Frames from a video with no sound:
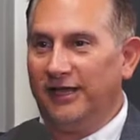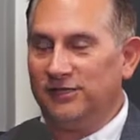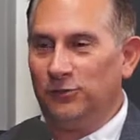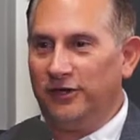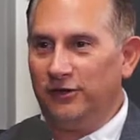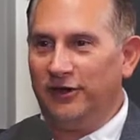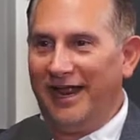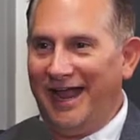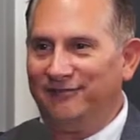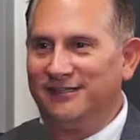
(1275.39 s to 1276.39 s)
guess what? You're going
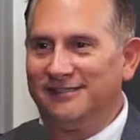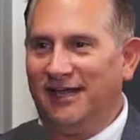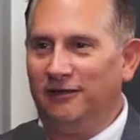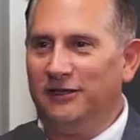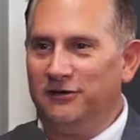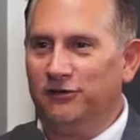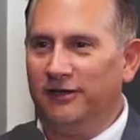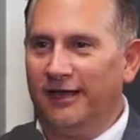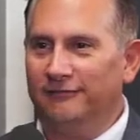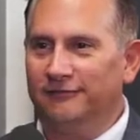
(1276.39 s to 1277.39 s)
to have to sell in your
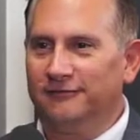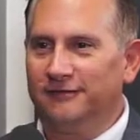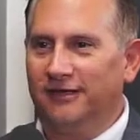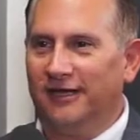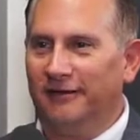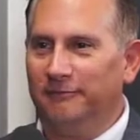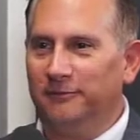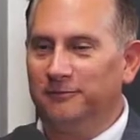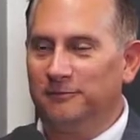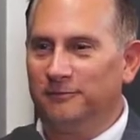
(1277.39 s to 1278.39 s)
life. Um,
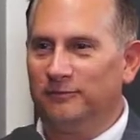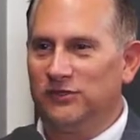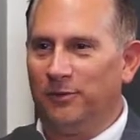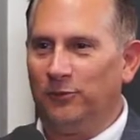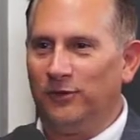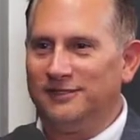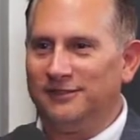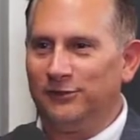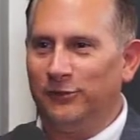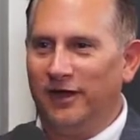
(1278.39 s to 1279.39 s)
someone wants
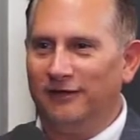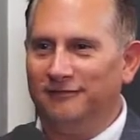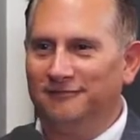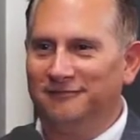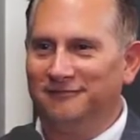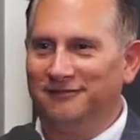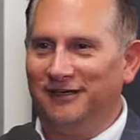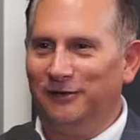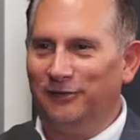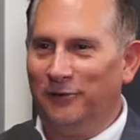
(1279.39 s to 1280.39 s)
to, uh,
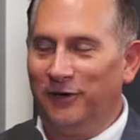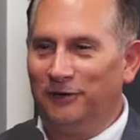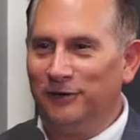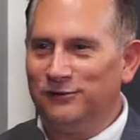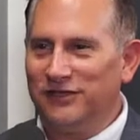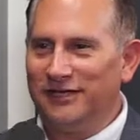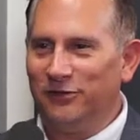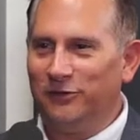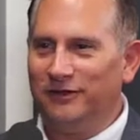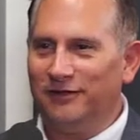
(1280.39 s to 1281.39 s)
you know, they want to close the
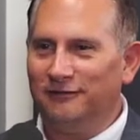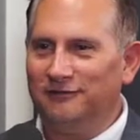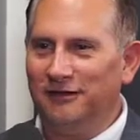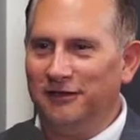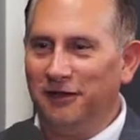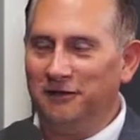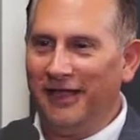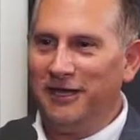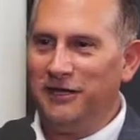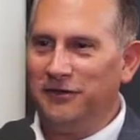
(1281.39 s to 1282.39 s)
deal with a, a young
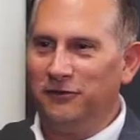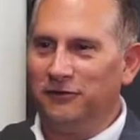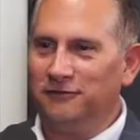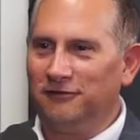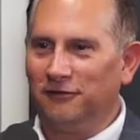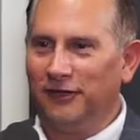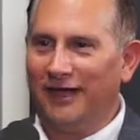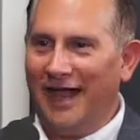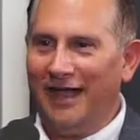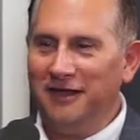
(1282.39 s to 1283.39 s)
lady or or a
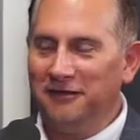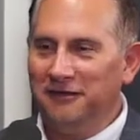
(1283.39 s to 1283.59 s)
guy.